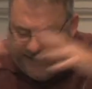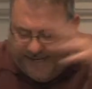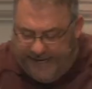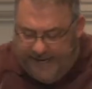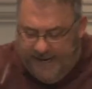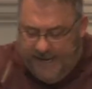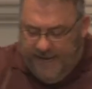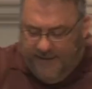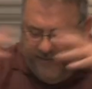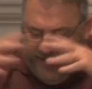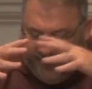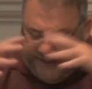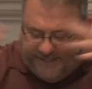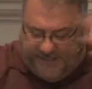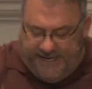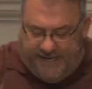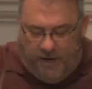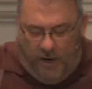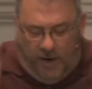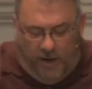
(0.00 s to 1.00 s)
they
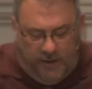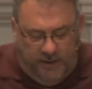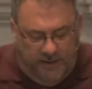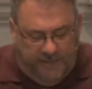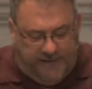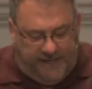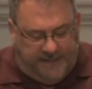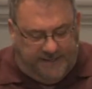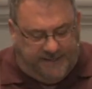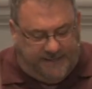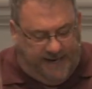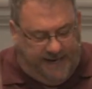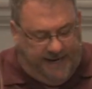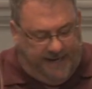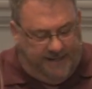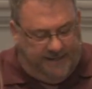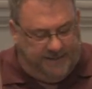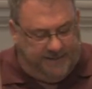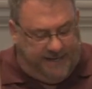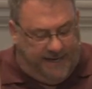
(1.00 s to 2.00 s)
see all of these
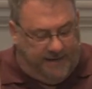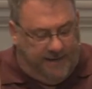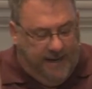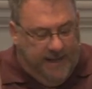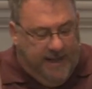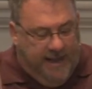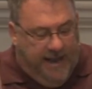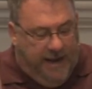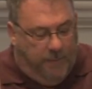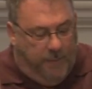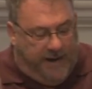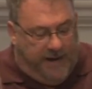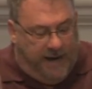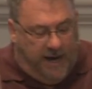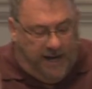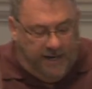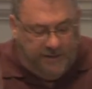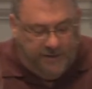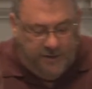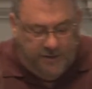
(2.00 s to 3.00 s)
things. And we
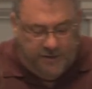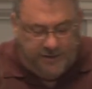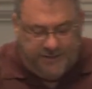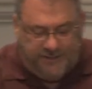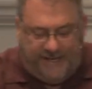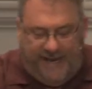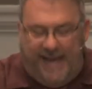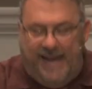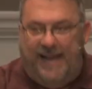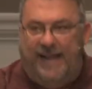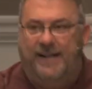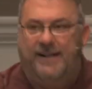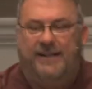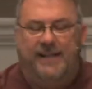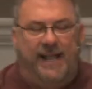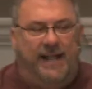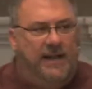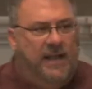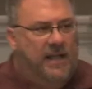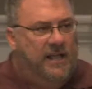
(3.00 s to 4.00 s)

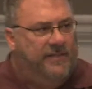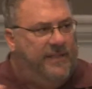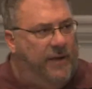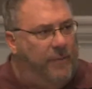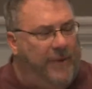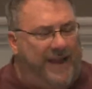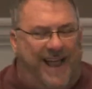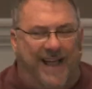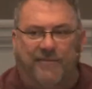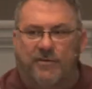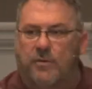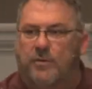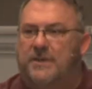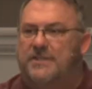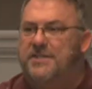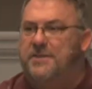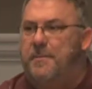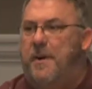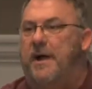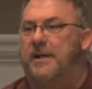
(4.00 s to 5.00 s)
understand that we have a
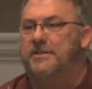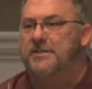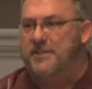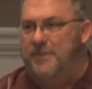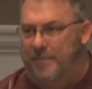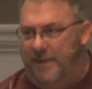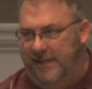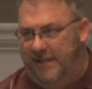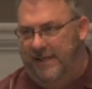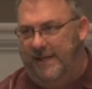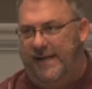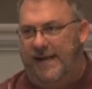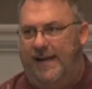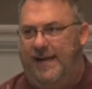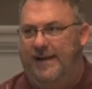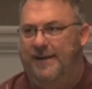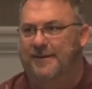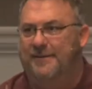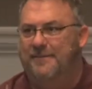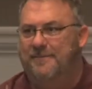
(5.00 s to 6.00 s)

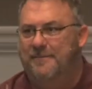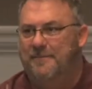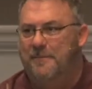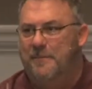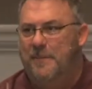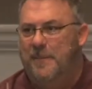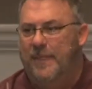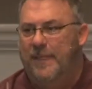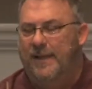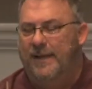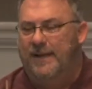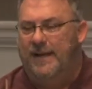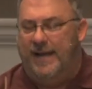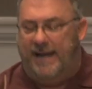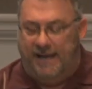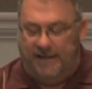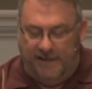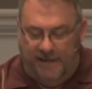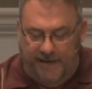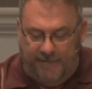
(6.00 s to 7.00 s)
responsibility
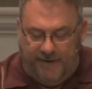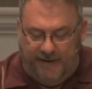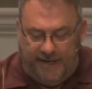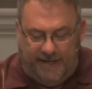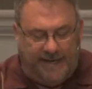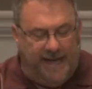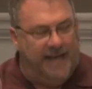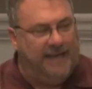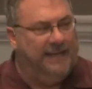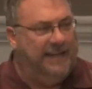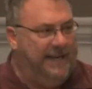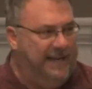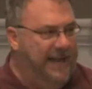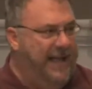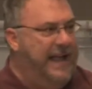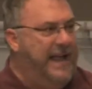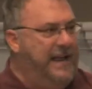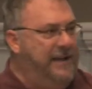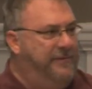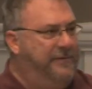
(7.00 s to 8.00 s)
in living a godly
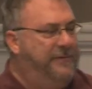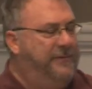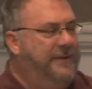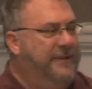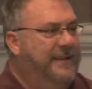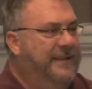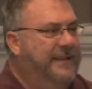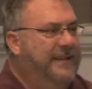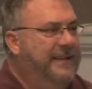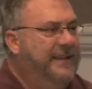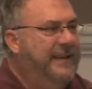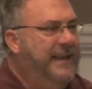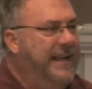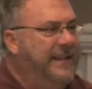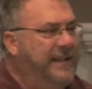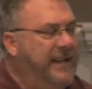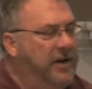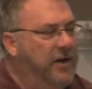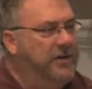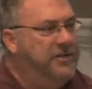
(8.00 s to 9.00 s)
life, and that our